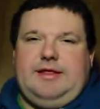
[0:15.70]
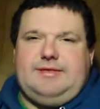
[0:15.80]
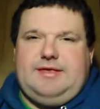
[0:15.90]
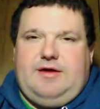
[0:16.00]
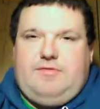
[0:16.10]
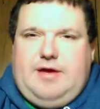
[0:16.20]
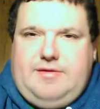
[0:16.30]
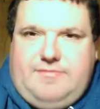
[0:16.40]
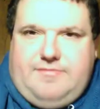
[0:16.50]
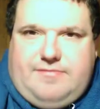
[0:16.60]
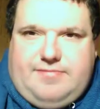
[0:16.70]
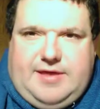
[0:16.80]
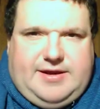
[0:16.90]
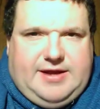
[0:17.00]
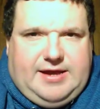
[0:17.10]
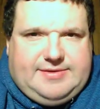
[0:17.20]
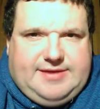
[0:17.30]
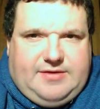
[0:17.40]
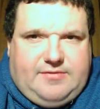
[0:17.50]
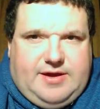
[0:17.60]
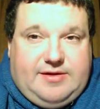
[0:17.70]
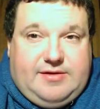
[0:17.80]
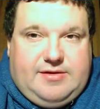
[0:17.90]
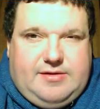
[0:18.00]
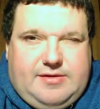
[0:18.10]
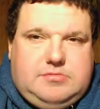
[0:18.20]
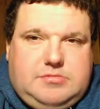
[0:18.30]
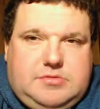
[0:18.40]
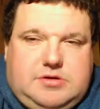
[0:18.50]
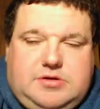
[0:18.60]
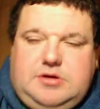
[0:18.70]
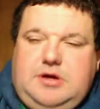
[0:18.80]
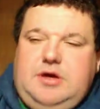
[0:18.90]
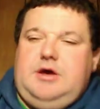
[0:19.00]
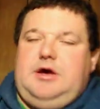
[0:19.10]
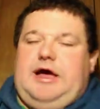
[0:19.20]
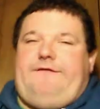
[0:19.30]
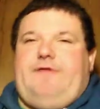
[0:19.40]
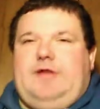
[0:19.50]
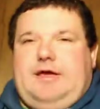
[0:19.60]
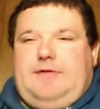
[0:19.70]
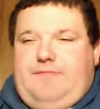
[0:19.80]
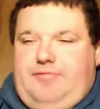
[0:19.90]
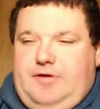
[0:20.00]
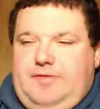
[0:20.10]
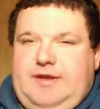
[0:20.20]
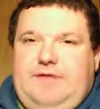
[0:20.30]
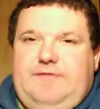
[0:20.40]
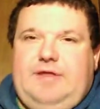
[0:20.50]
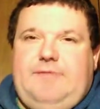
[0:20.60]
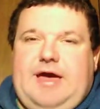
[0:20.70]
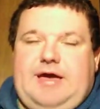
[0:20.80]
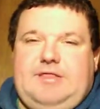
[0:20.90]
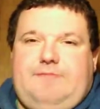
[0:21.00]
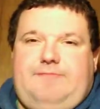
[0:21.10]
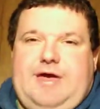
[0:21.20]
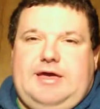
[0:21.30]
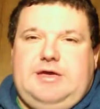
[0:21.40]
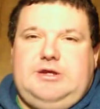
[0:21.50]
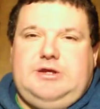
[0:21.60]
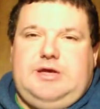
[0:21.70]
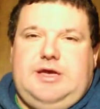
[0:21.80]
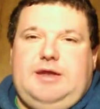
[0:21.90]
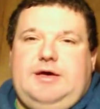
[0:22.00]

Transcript: didn't sound right. That did not sound right. I felt like putting the DVD back in the package and